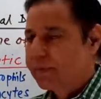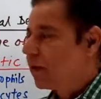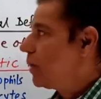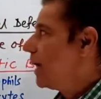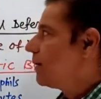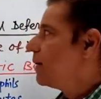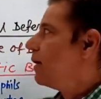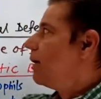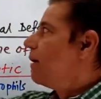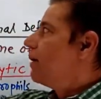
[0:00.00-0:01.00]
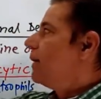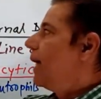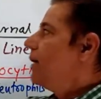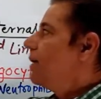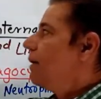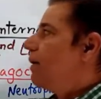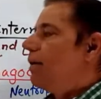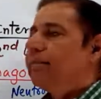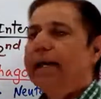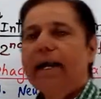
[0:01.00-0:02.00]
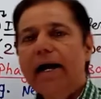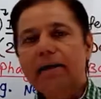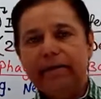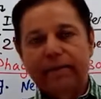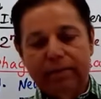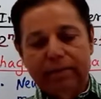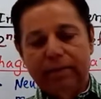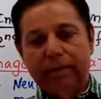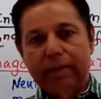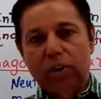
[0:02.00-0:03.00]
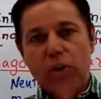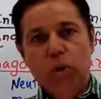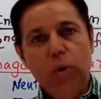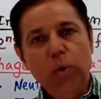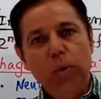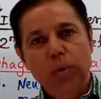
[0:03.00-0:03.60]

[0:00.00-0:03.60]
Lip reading: Okay, then there are two